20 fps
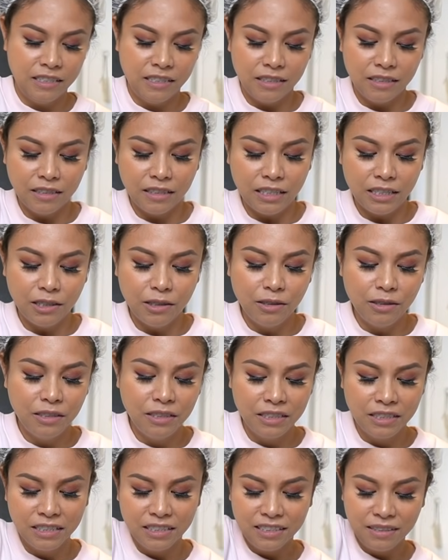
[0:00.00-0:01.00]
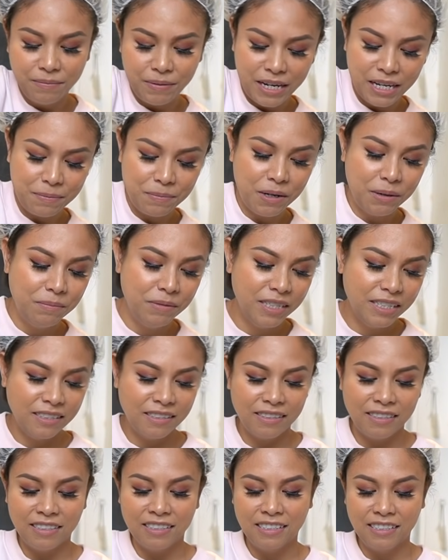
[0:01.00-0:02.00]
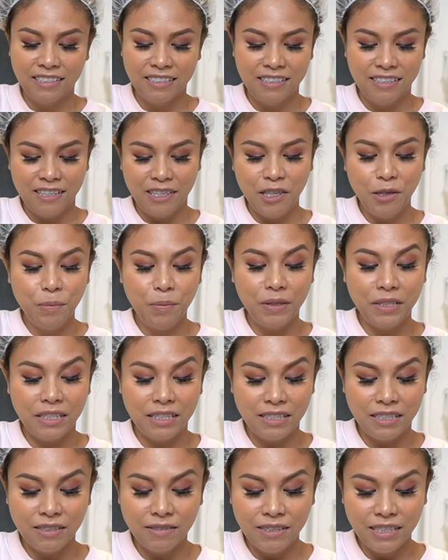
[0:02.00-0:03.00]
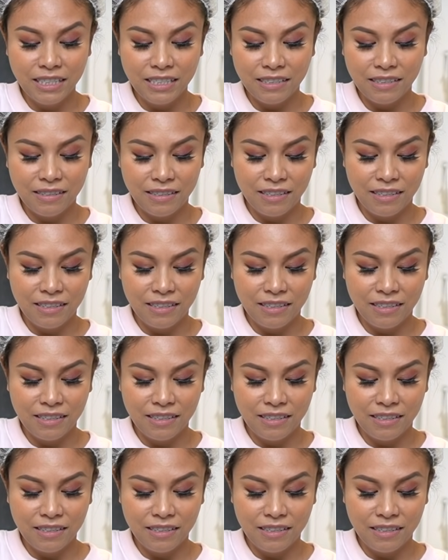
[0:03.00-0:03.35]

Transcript: little bath bomb mix you put into it.